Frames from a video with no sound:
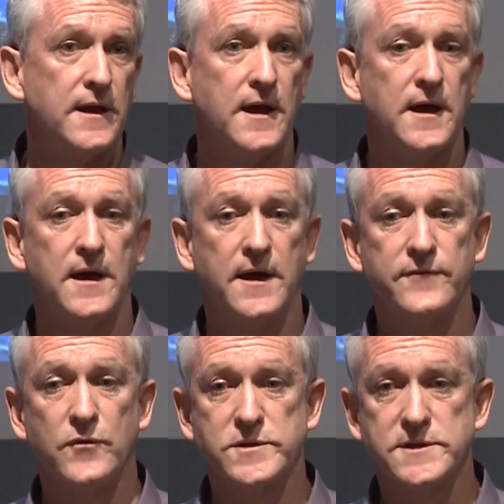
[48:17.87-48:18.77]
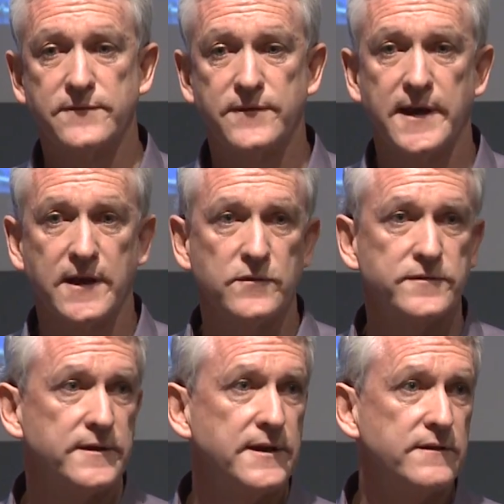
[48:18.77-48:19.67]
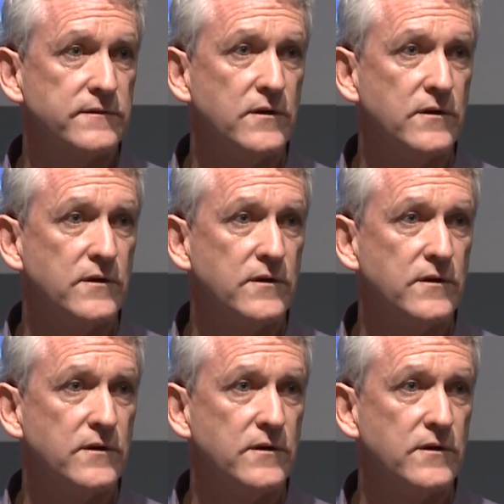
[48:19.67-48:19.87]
Unfortunately, flooding also tends